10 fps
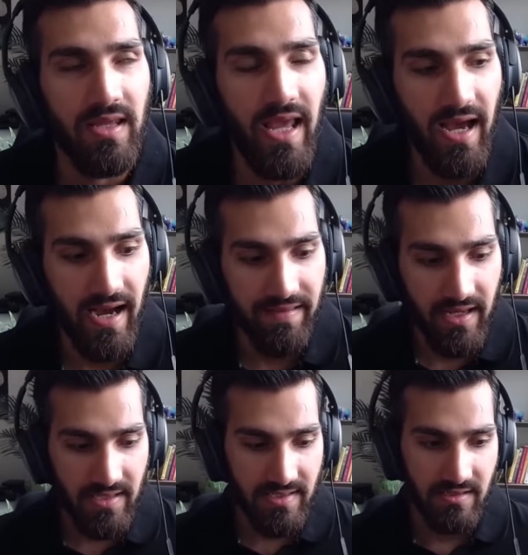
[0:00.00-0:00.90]
Yeah, I think
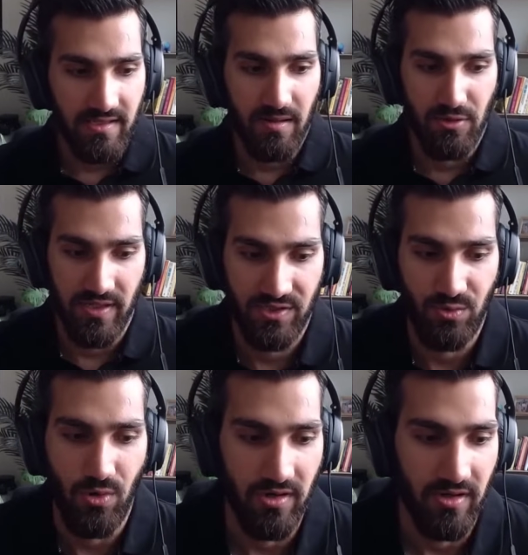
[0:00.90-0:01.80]
it's a double-edged
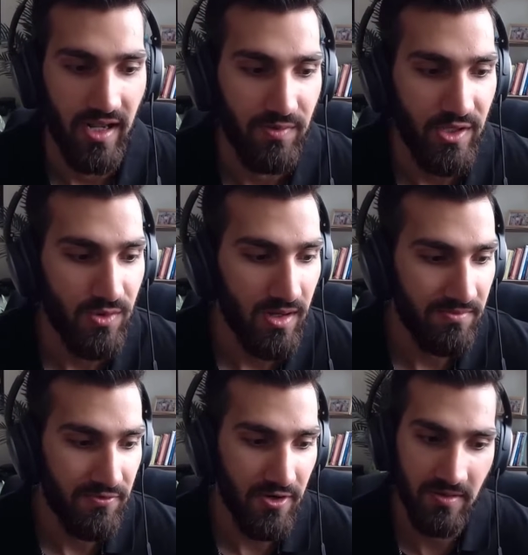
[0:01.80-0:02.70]
sword. Like when you
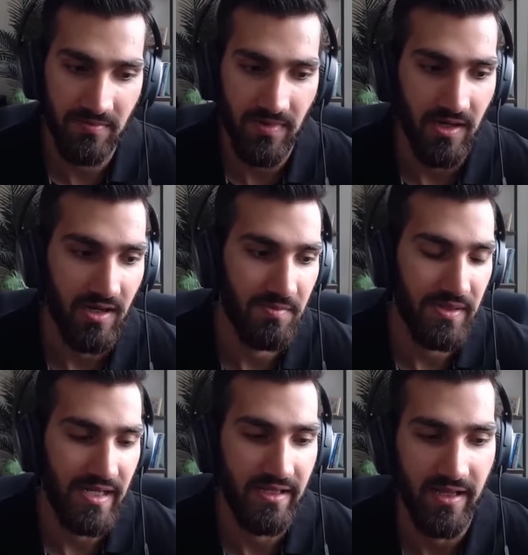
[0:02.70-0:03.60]
come from a
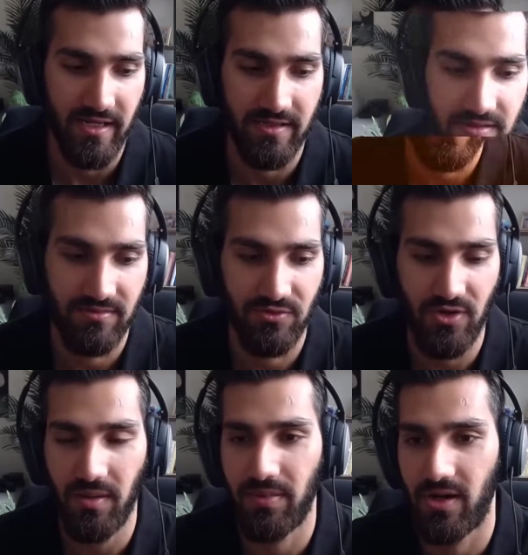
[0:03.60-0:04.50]
company like
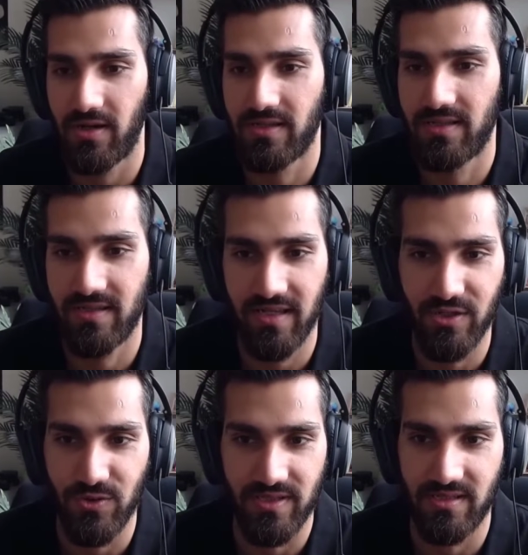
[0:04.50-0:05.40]
Dropbox
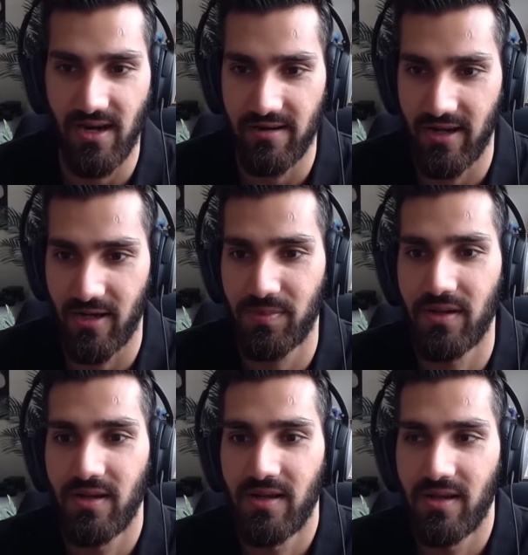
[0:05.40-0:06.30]
into a startup,
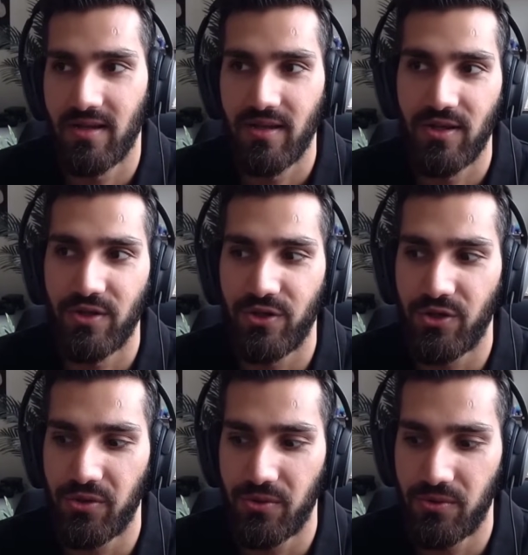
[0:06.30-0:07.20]

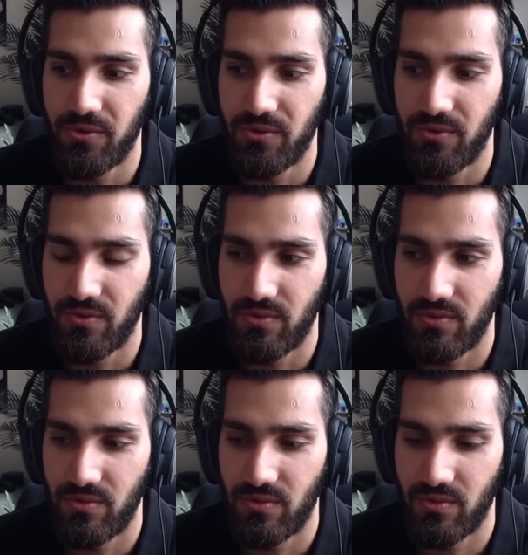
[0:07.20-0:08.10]
you
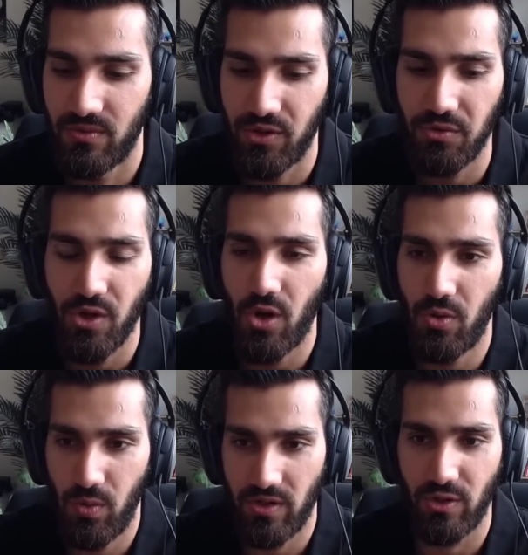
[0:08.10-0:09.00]
you
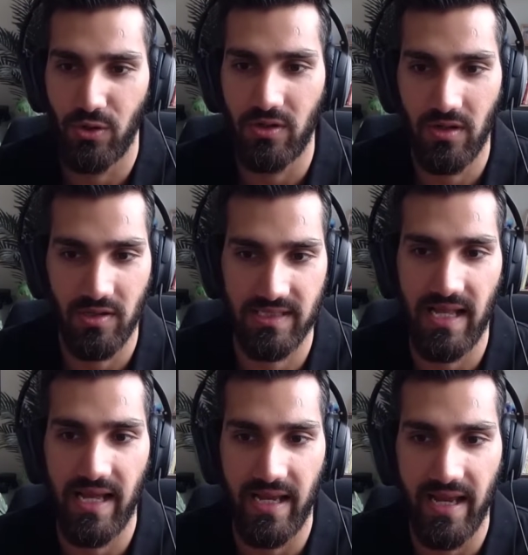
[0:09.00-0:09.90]
know what good looks
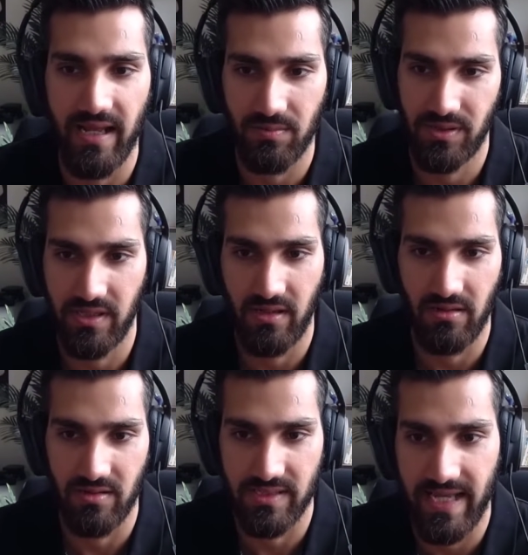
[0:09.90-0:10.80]
like at a
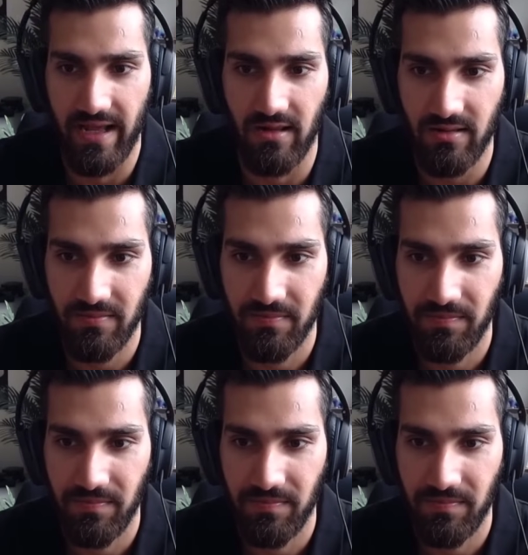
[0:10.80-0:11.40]
particular scale.